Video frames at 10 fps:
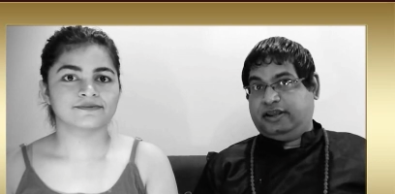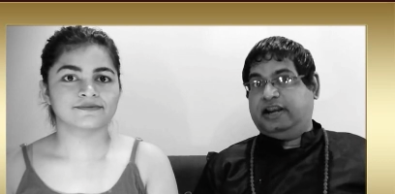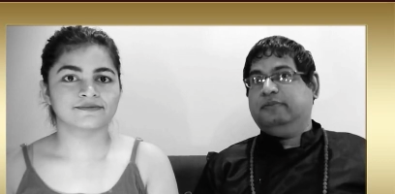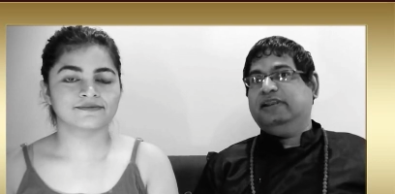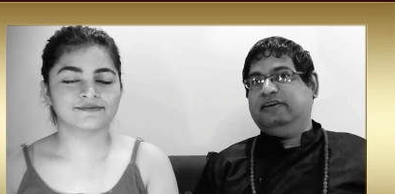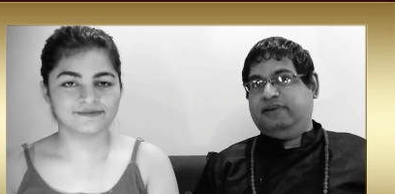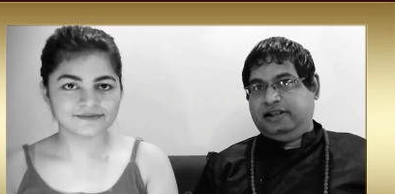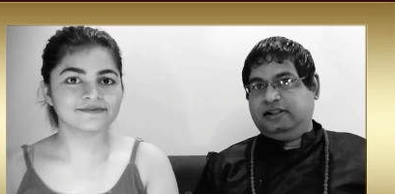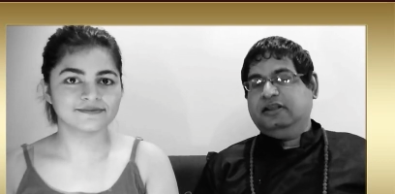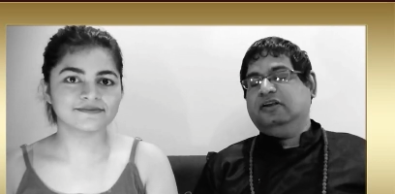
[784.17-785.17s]
Speaker 1: incredibly
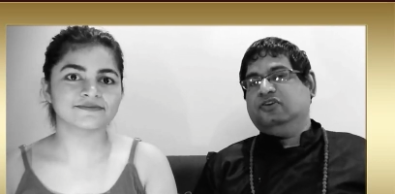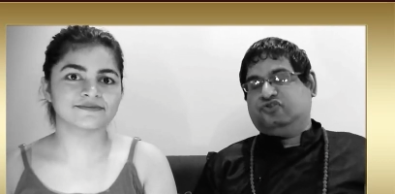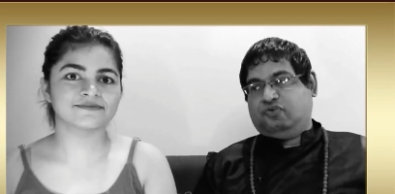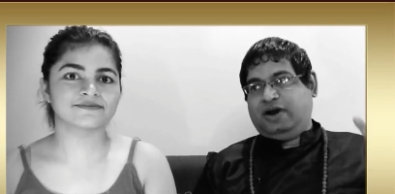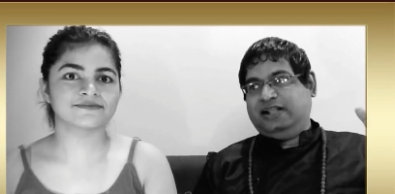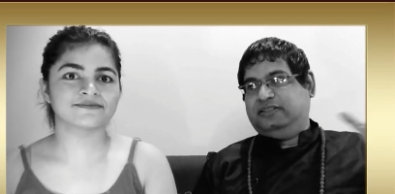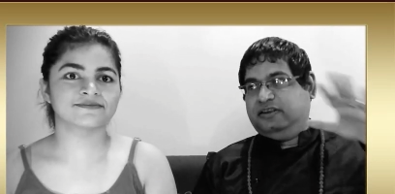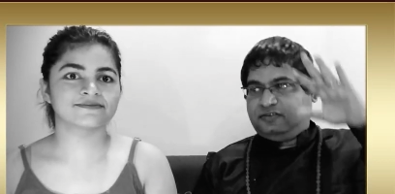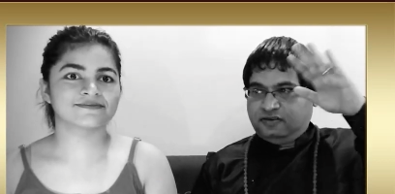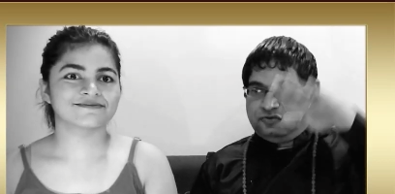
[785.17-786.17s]
well. Mm. So while
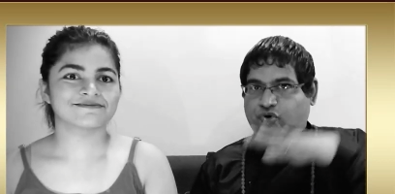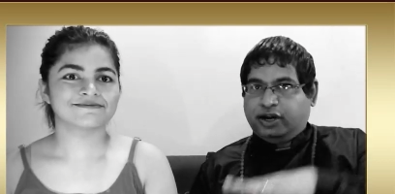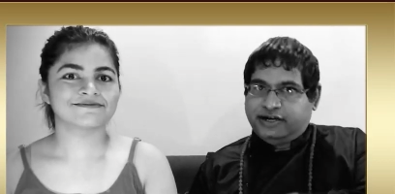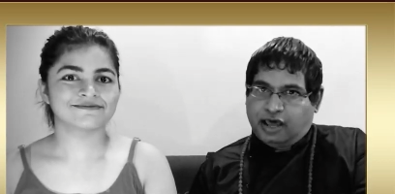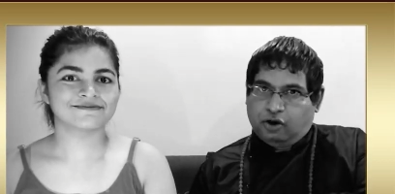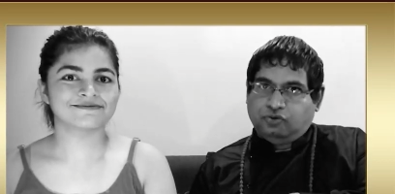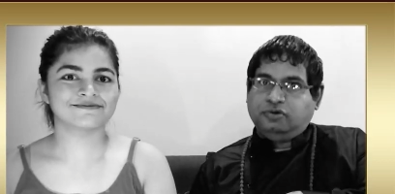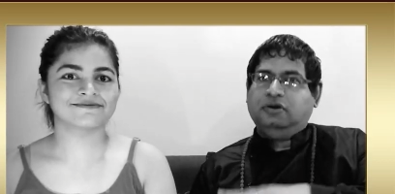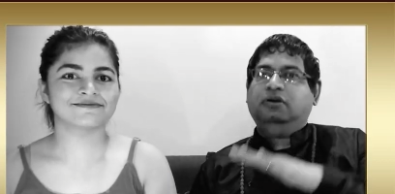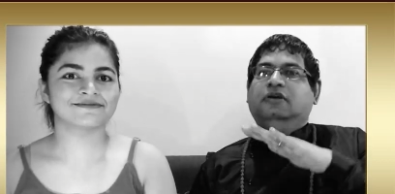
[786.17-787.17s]
this is going
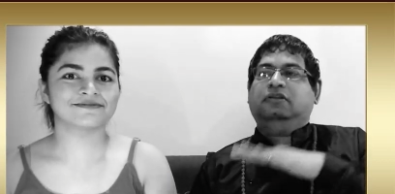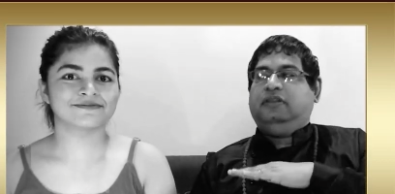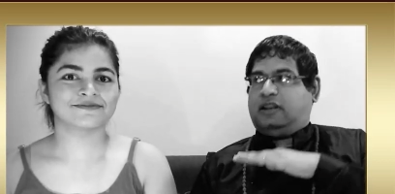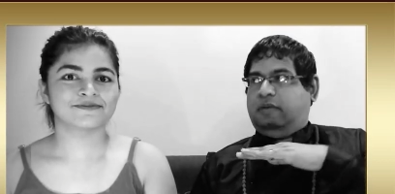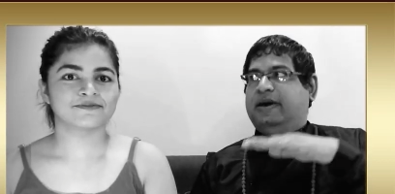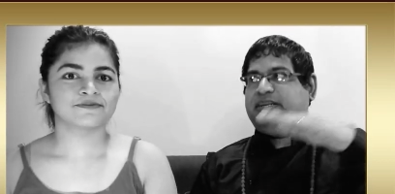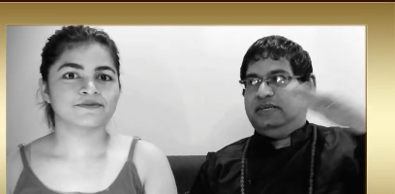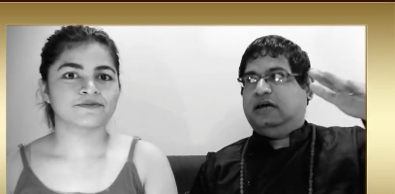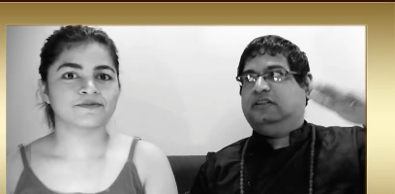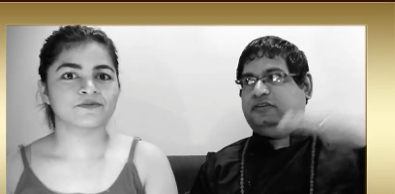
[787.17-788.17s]
down, there are
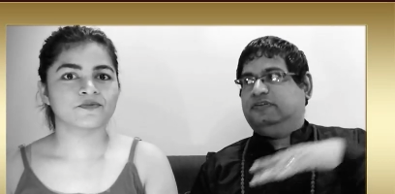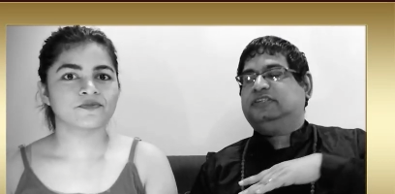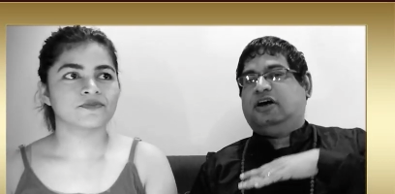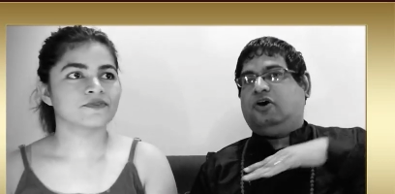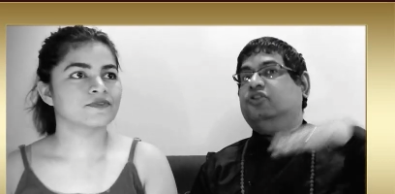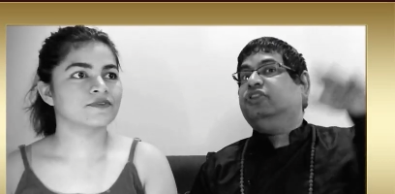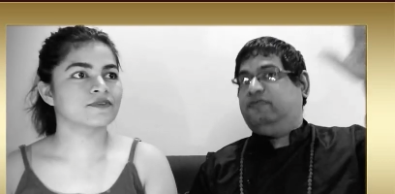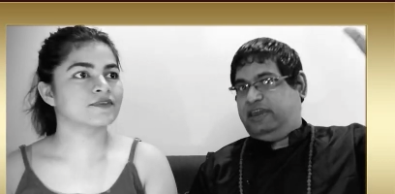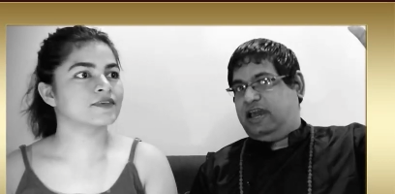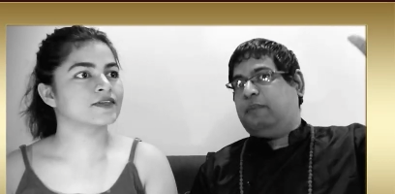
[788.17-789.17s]
many others which are on
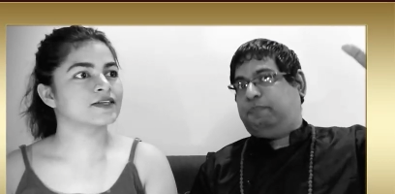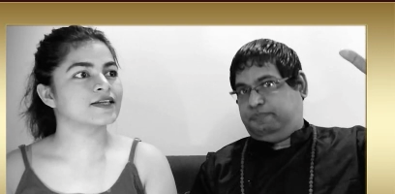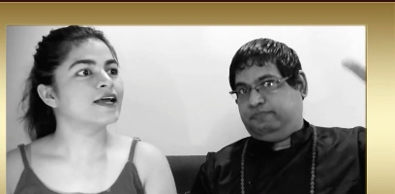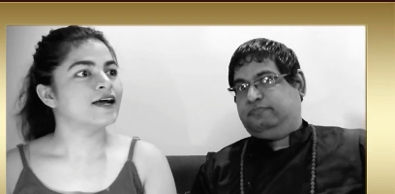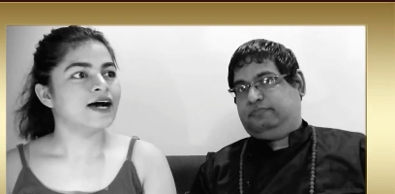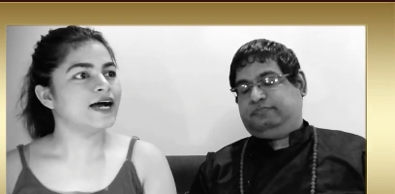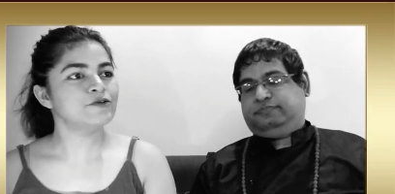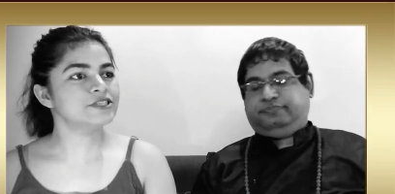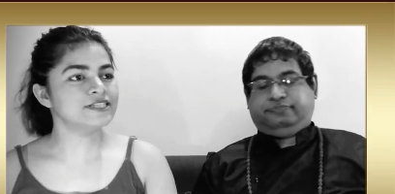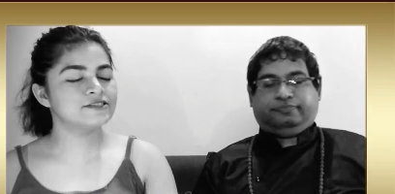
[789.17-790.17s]
the way up.
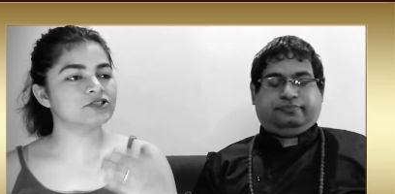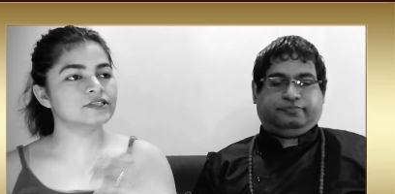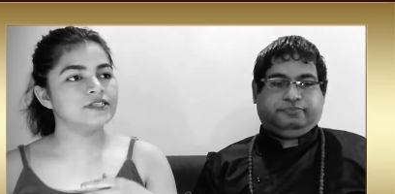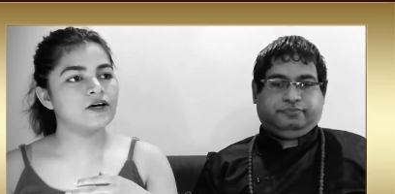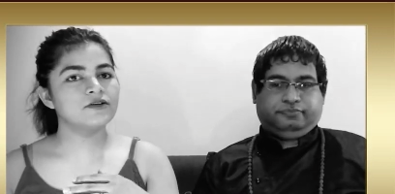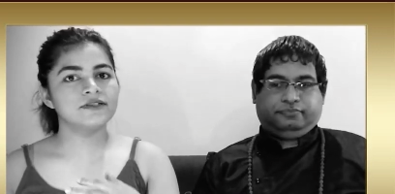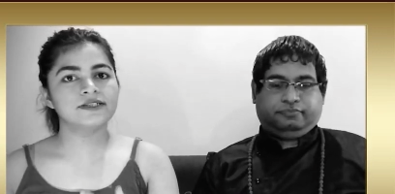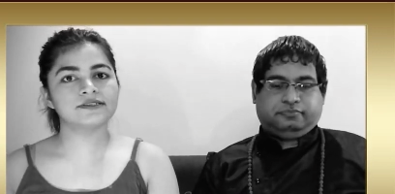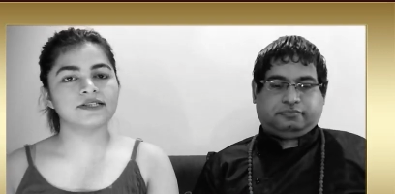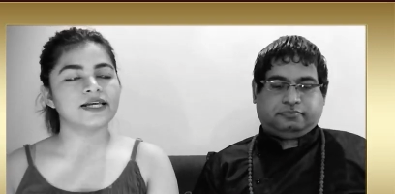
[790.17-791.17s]
I
Speaker 2: won't say it's going down.
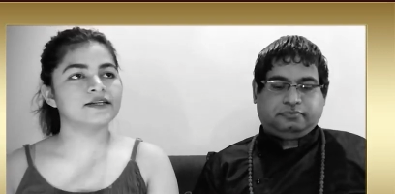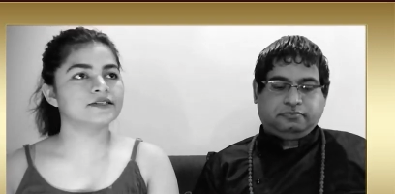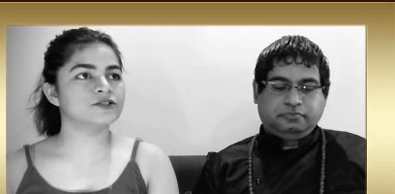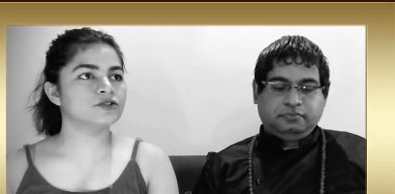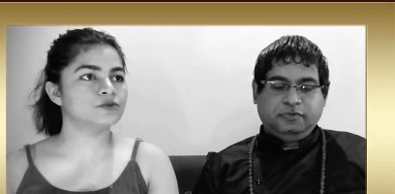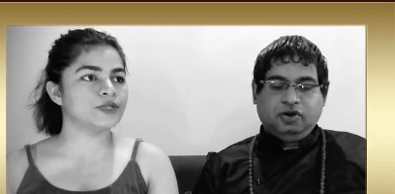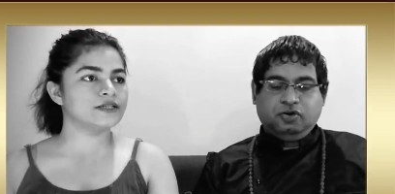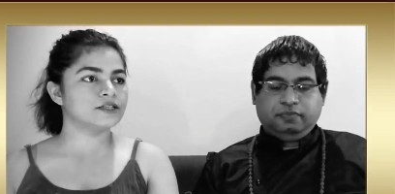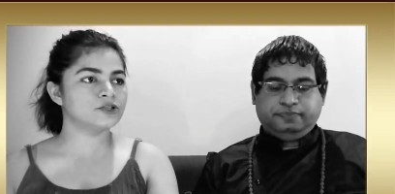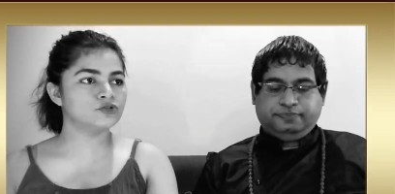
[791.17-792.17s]
It's like uh, you know
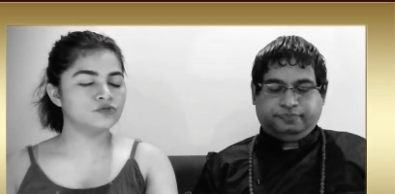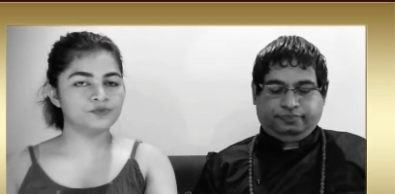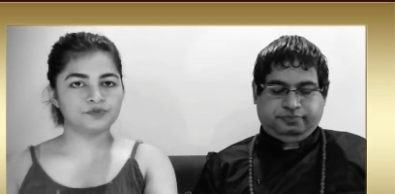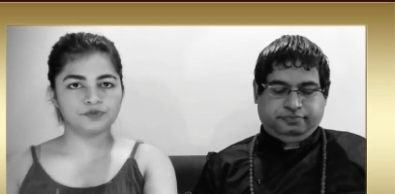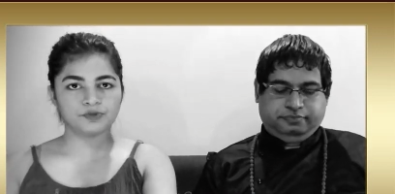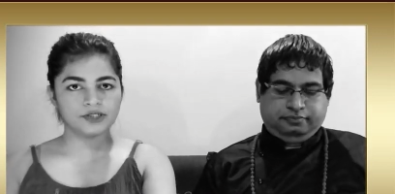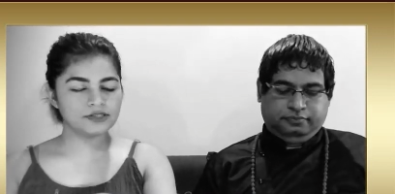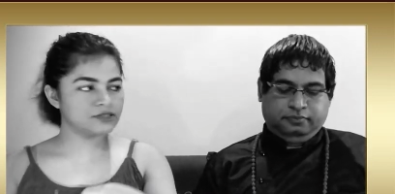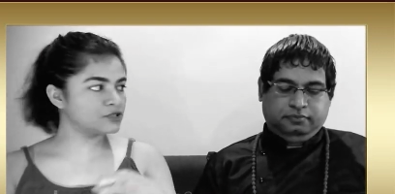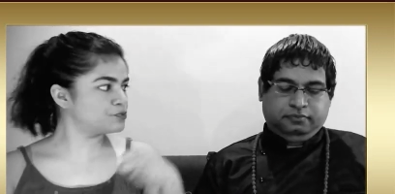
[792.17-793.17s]
when you pull
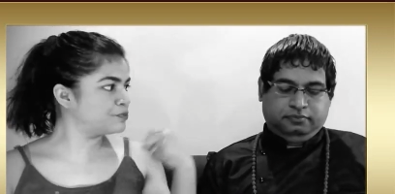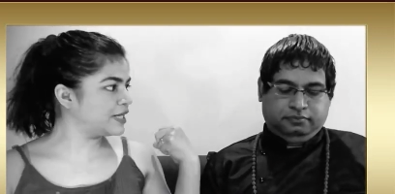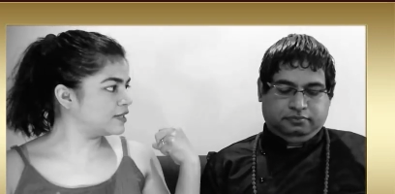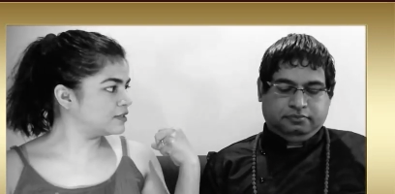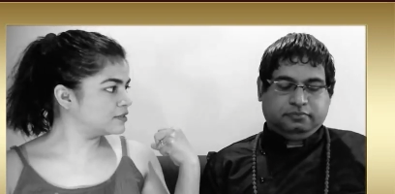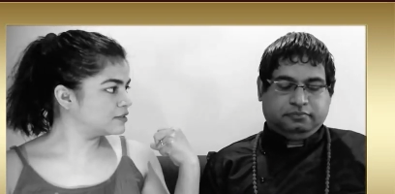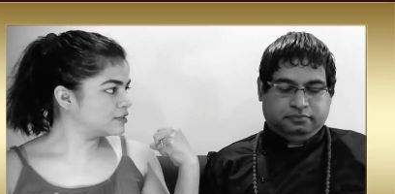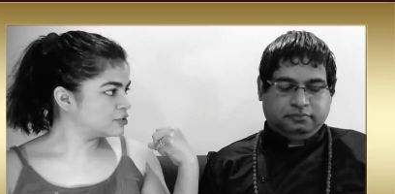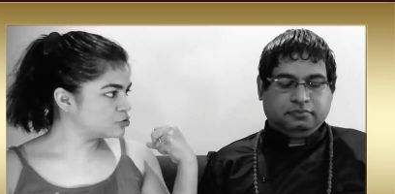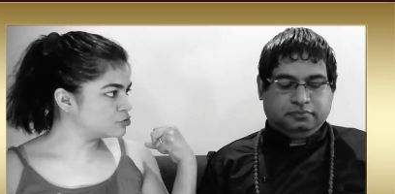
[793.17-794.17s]
a spring
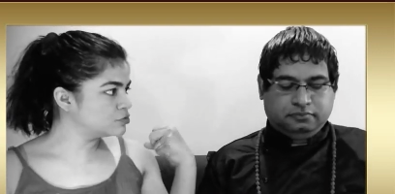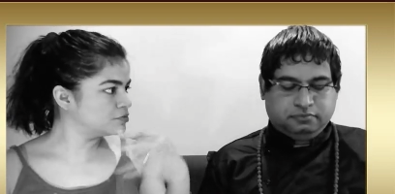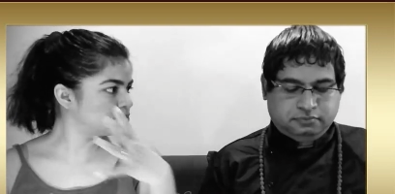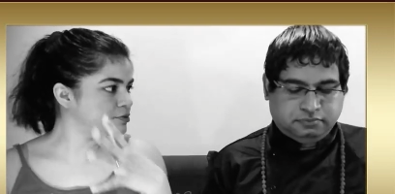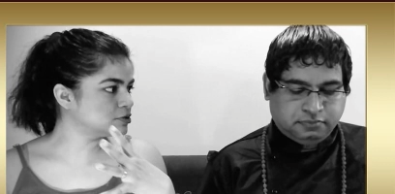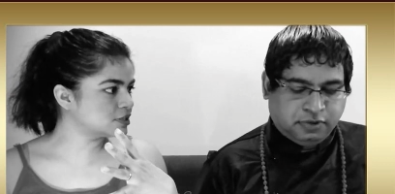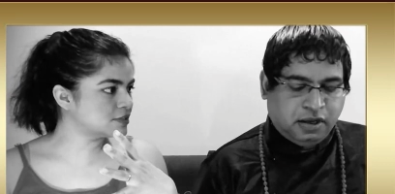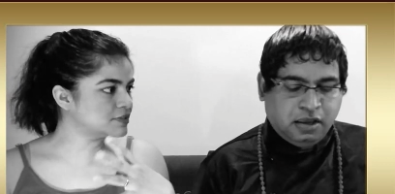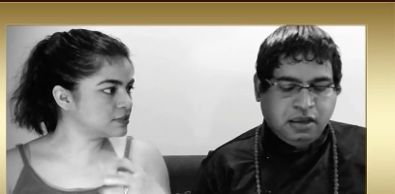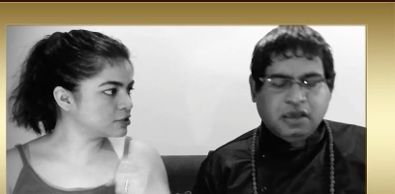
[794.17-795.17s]
to you know
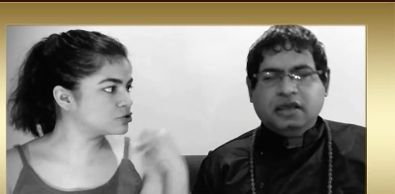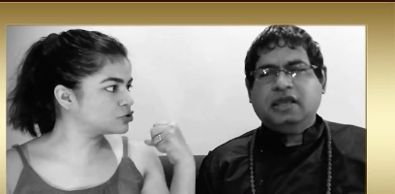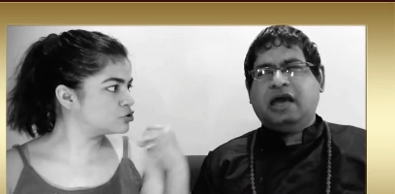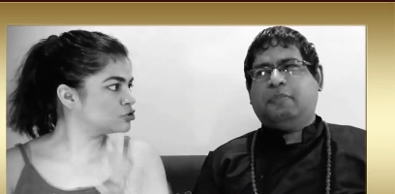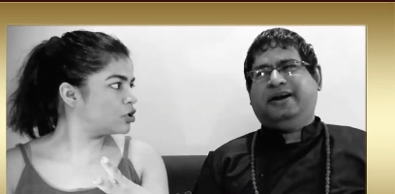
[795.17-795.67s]
give it a yeah,